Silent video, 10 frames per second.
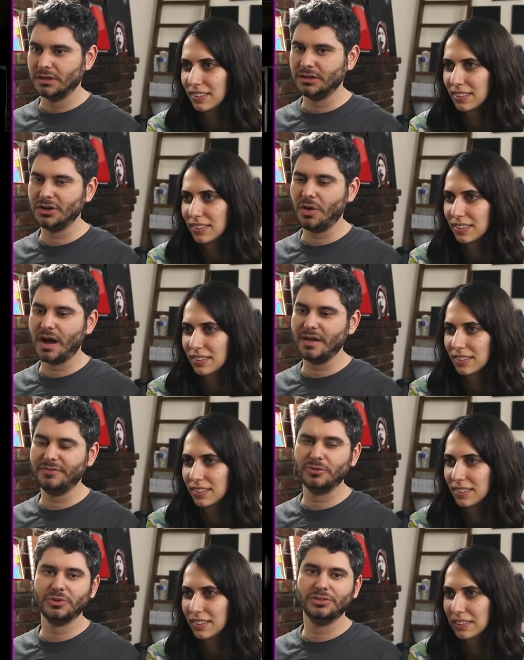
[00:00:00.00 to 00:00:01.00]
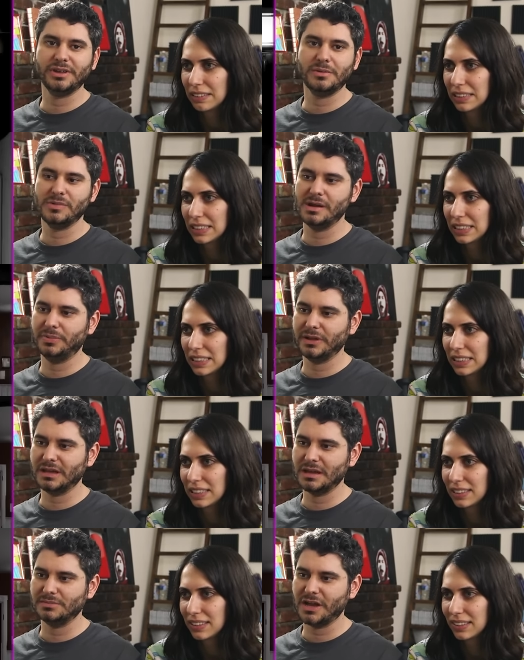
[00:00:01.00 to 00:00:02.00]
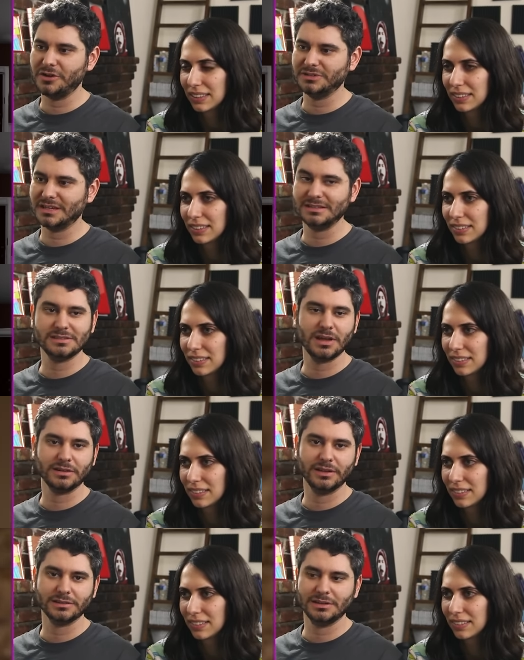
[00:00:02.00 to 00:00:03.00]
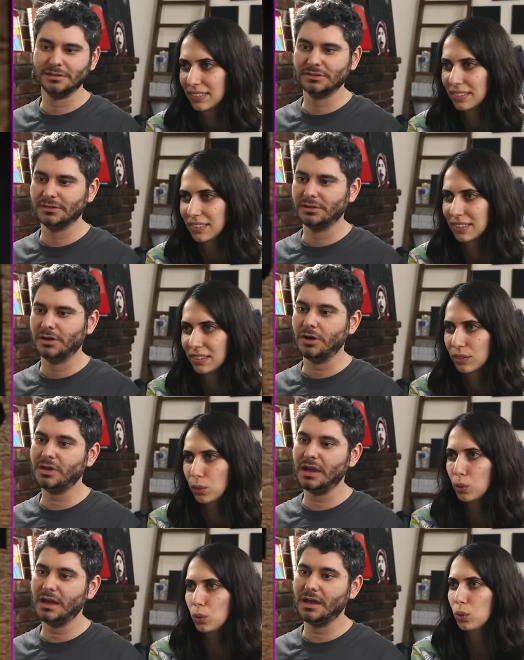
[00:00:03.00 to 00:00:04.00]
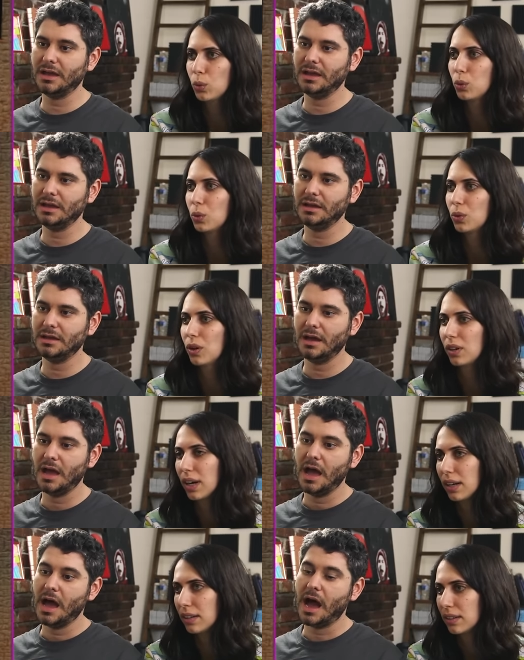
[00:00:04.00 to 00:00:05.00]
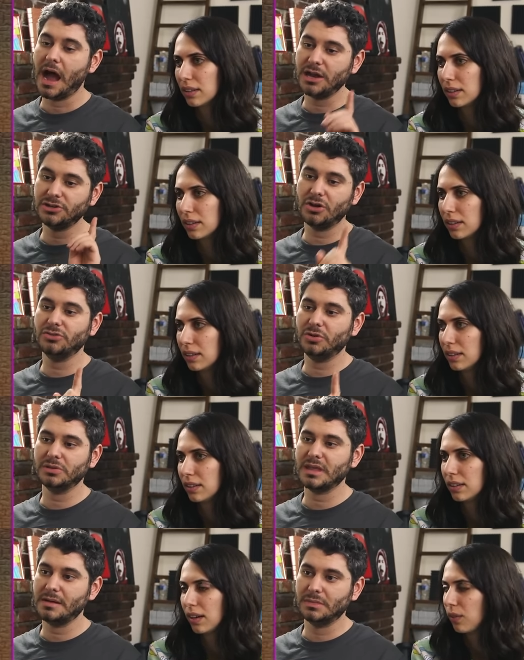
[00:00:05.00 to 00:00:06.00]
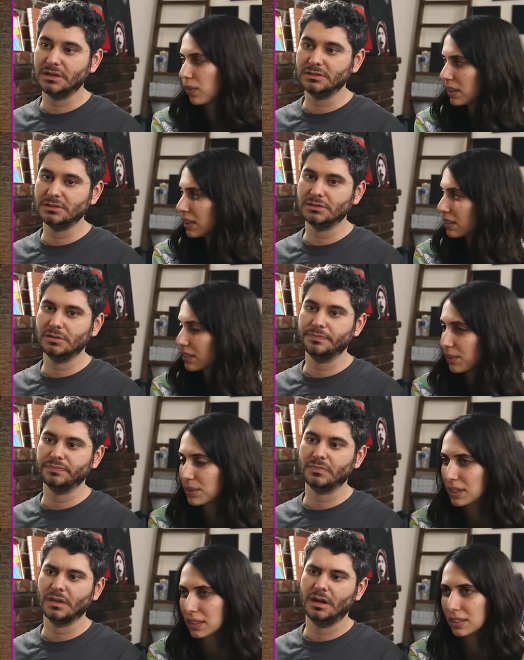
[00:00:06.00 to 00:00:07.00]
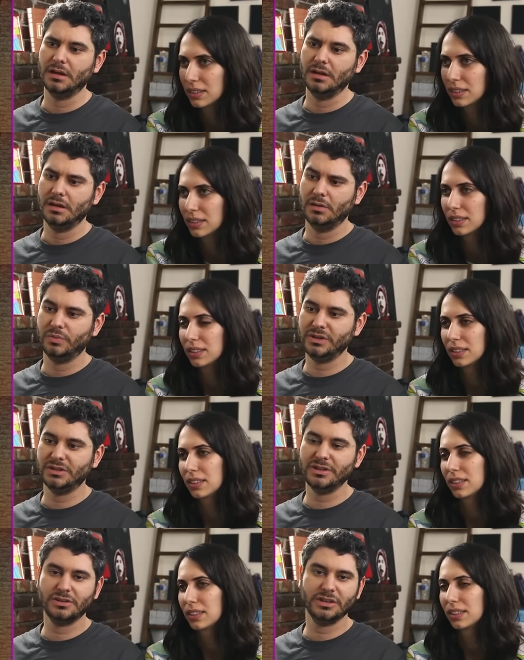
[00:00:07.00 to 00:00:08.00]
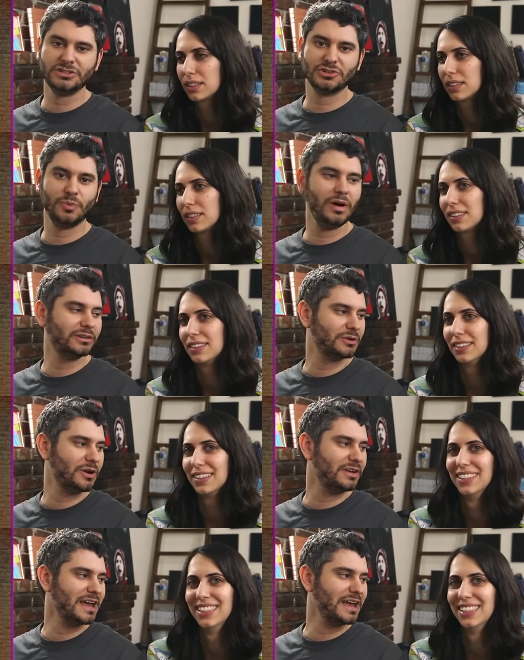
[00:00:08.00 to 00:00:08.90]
Speaker 1: You know, I feel real dumb when I play games. I always get stuck like this.
Speaker 2: Yeah. Okay. Ooh, okay.
Speaker 1: I don't know what that means. We did something. We literally just walked around